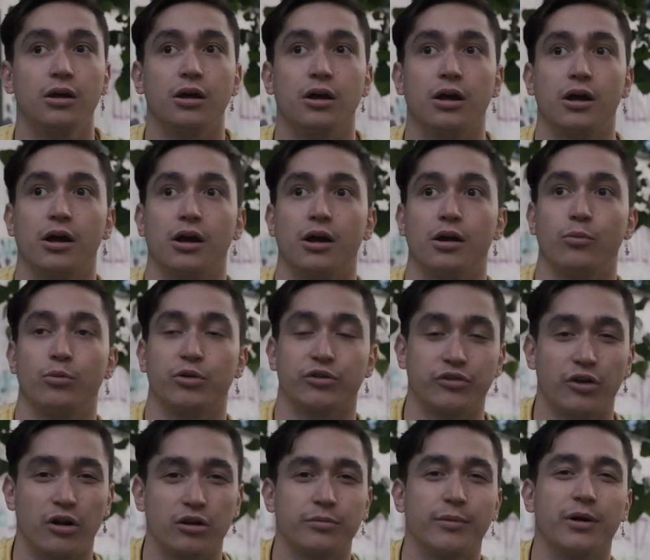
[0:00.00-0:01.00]
uh, what to
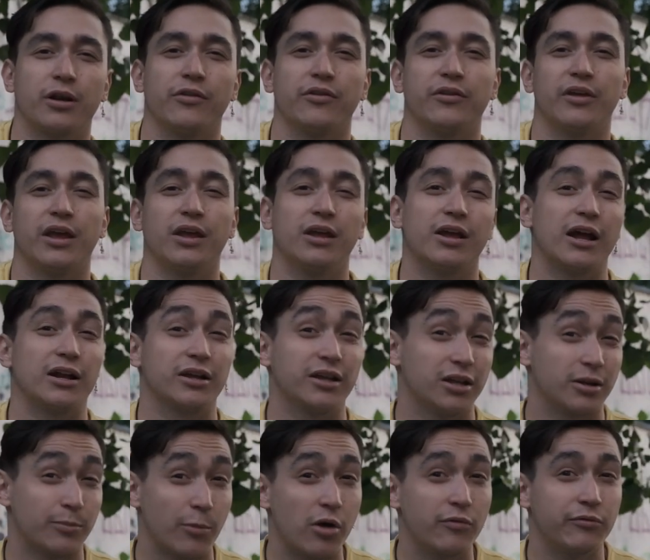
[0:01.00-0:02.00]
talk about on the date, how to
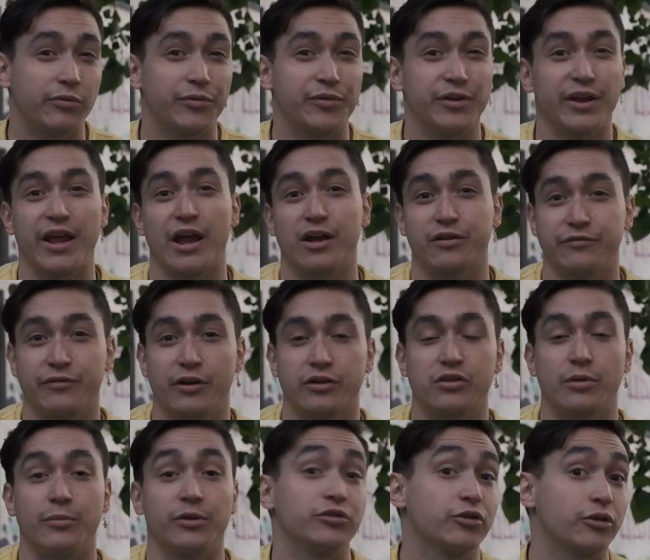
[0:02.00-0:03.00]
get them home for the date, how to fuck
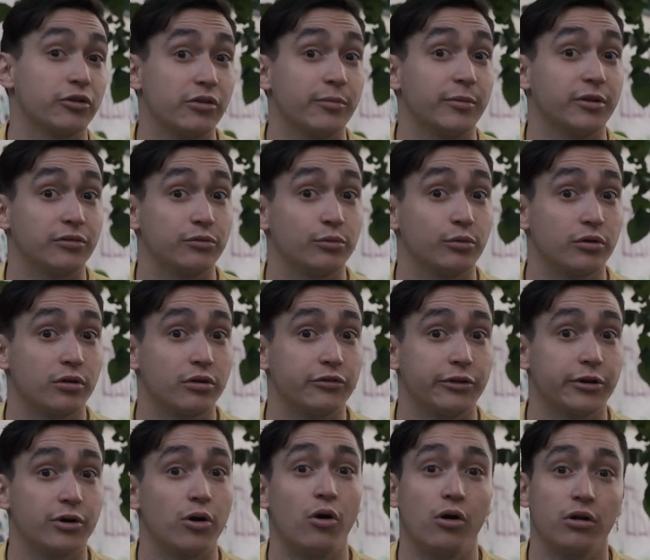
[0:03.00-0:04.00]
them and turn them into a
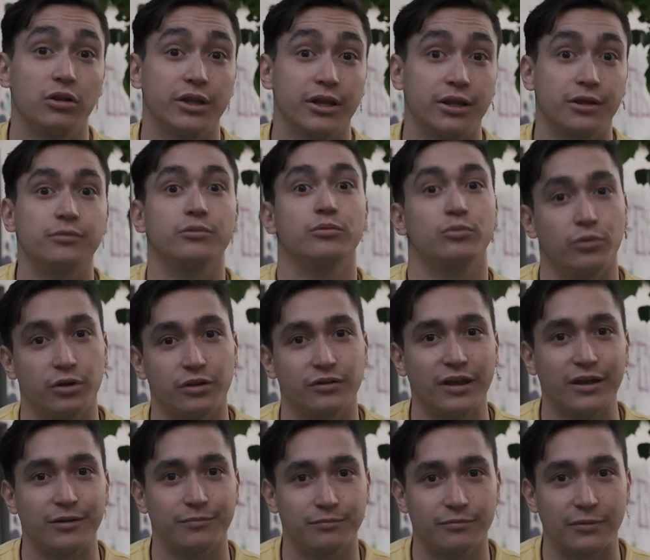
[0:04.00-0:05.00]
girlfriend, all in one
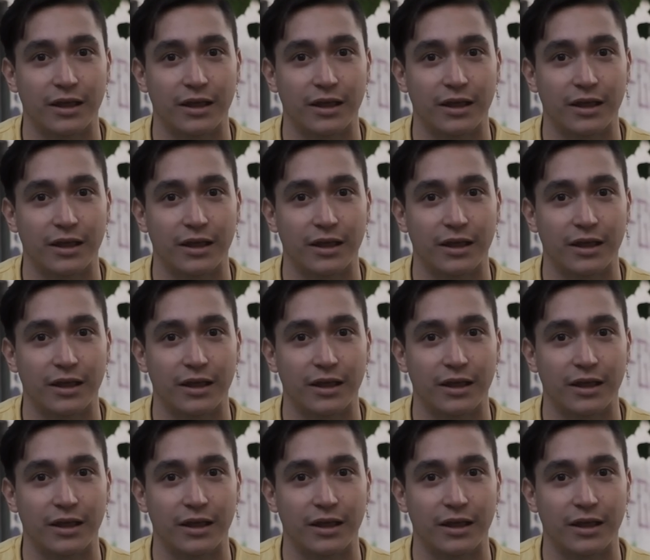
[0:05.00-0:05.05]
date,